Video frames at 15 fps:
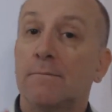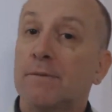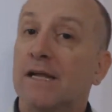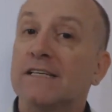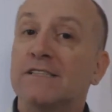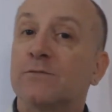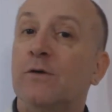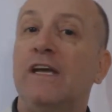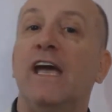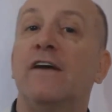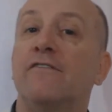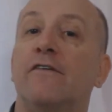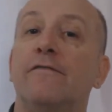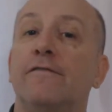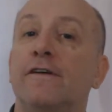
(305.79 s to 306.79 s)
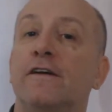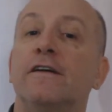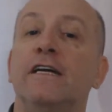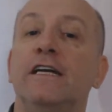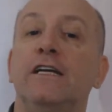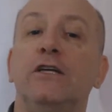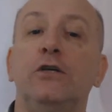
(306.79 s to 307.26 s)
Plus, we have a
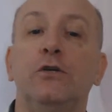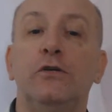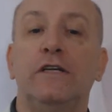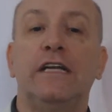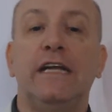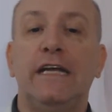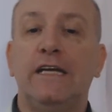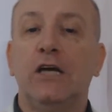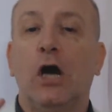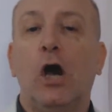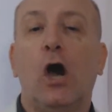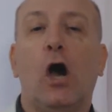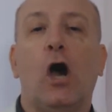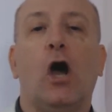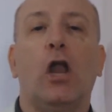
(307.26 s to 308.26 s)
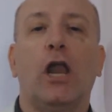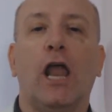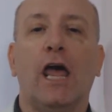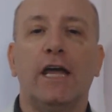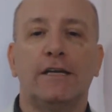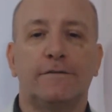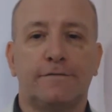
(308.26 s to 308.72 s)
very unique
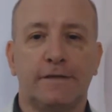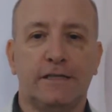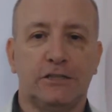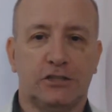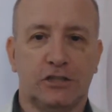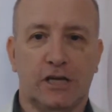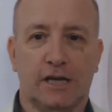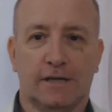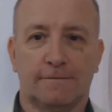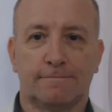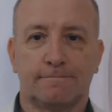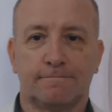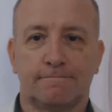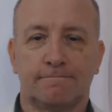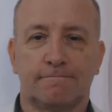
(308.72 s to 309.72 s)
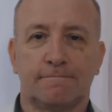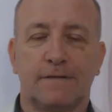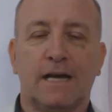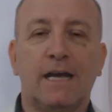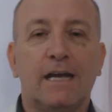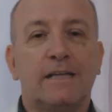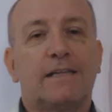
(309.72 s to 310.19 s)
online feature.
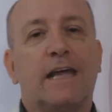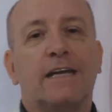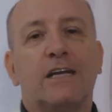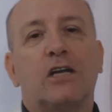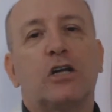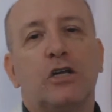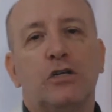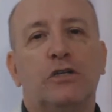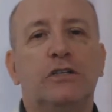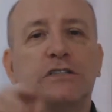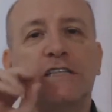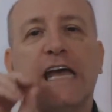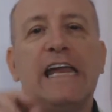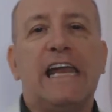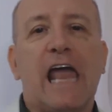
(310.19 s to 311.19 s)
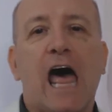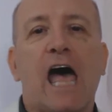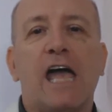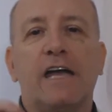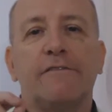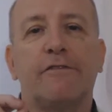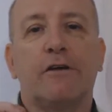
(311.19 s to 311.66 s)
that includes a
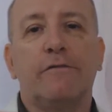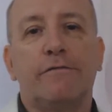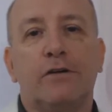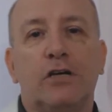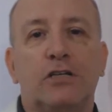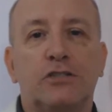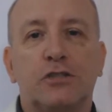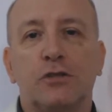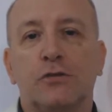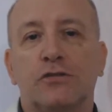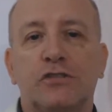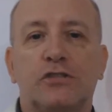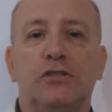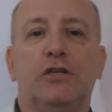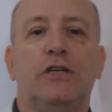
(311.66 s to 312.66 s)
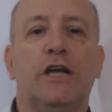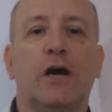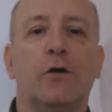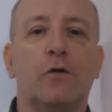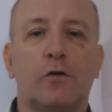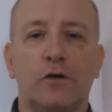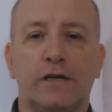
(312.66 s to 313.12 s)
live virtual
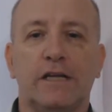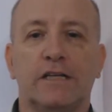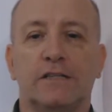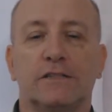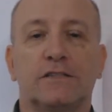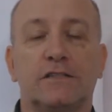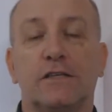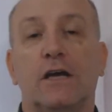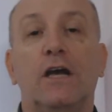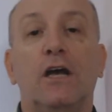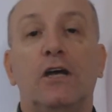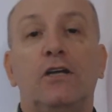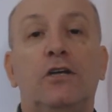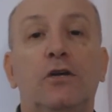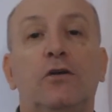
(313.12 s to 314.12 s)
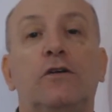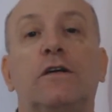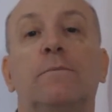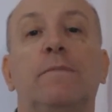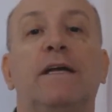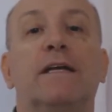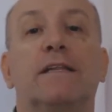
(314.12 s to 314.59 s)
studio audience. You
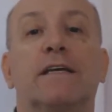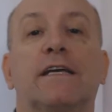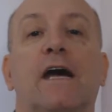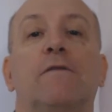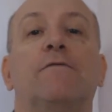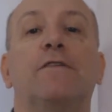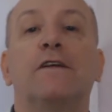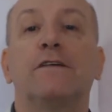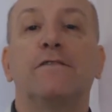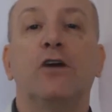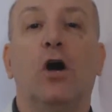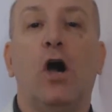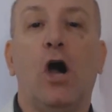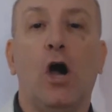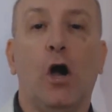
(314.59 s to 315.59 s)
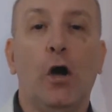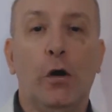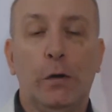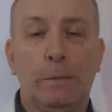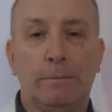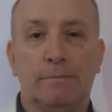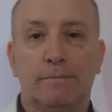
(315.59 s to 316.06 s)
can be in the comfort of your
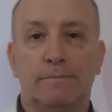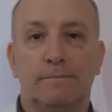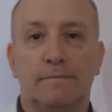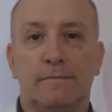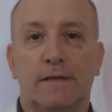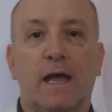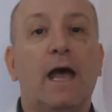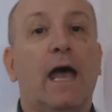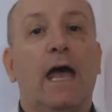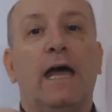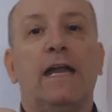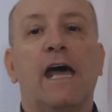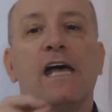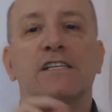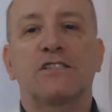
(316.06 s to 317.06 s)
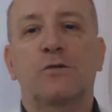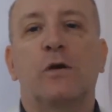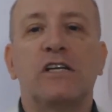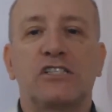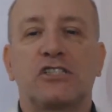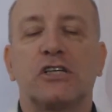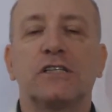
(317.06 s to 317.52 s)
home and ask
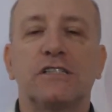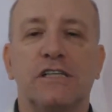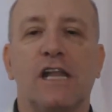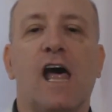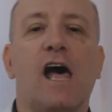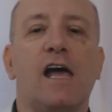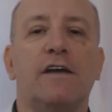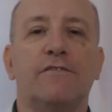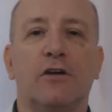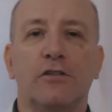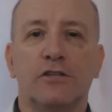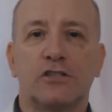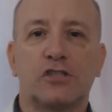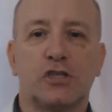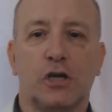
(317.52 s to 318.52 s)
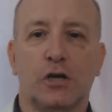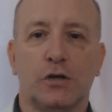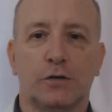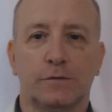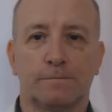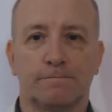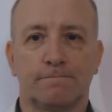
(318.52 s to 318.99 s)
questions live on the
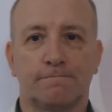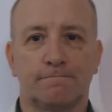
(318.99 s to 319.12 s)
show.